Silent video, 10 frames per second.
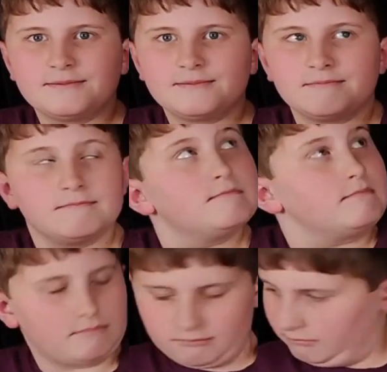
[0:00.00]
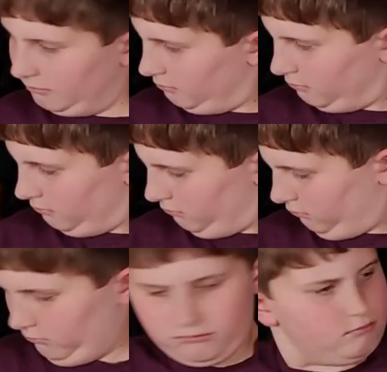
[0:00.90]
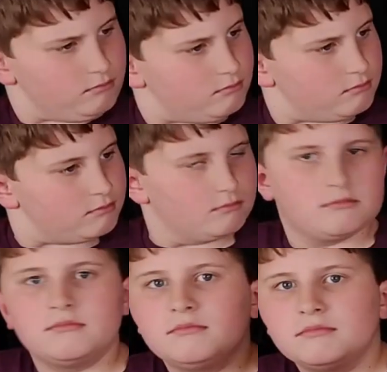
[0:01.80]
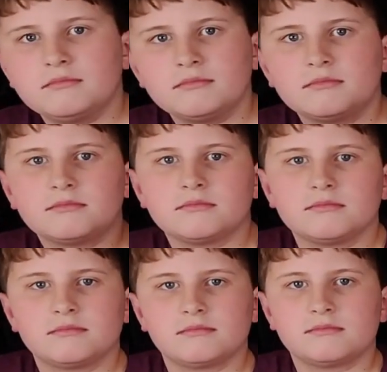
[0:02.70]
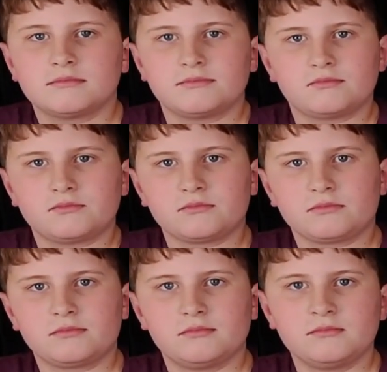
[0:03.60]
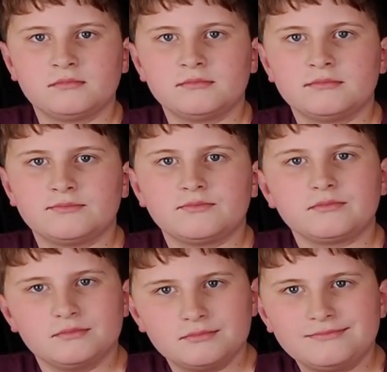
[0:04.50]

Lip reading: No words are spoken by the person on screen.